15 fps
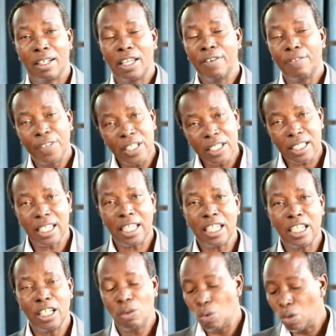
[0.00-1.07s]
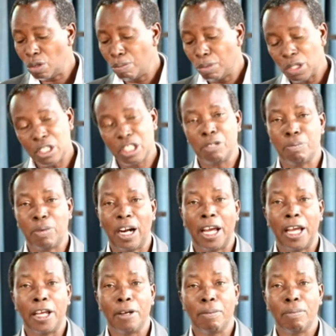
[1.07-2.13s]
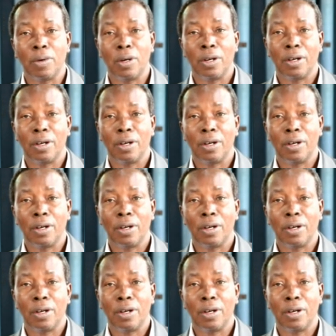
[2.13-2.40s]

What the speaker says: if he said he would multiply him,